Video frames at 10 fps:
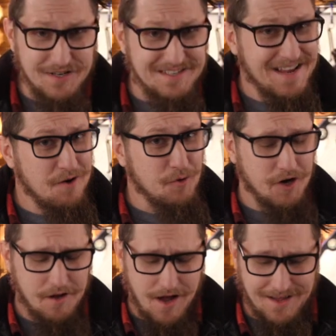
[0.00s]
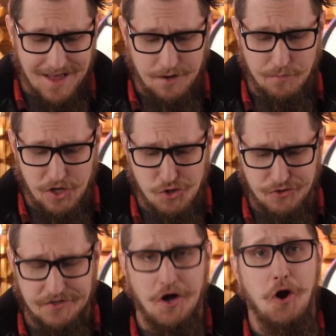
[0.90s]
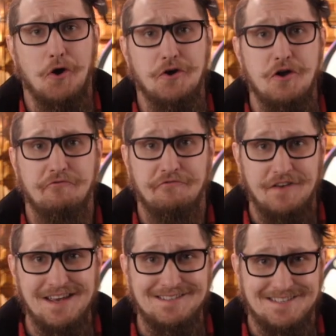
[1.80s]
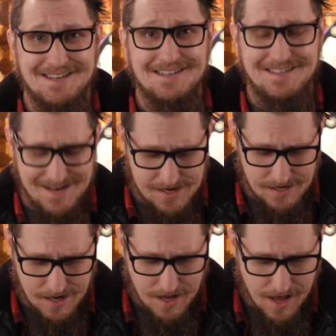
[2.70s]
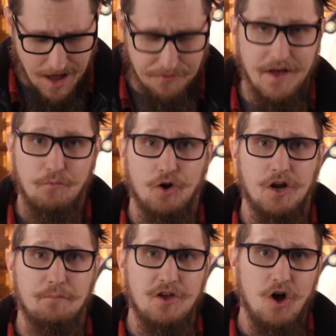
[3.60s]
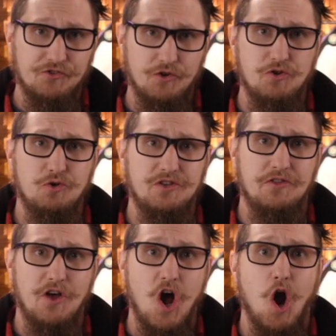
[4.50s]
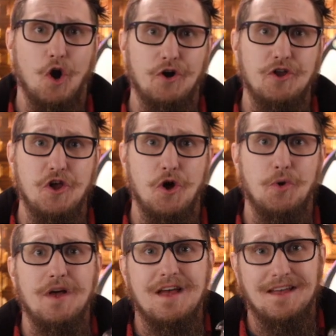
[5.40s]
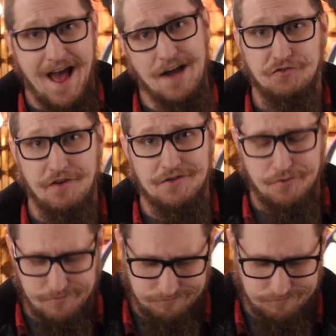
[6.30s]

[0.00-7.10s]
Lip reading: today we're going to again be using the Hario V60 and then we're going to be also using the Hario catch vessel.